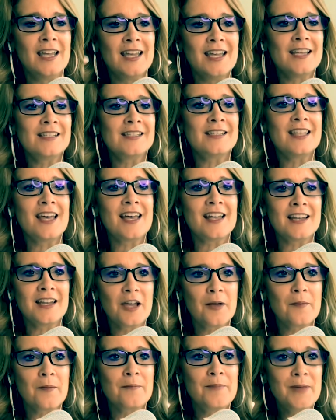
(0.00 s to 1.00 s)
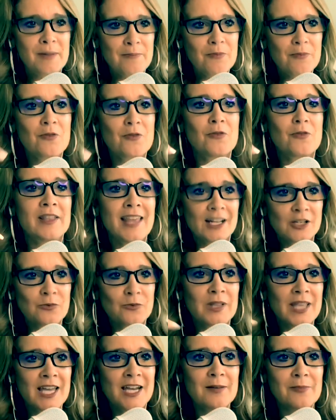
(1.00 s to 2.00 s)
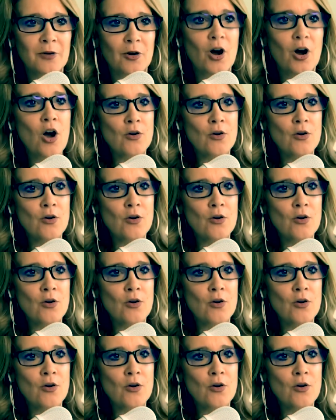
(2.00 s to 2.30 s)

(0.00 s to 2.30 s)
is that people, that's relatable.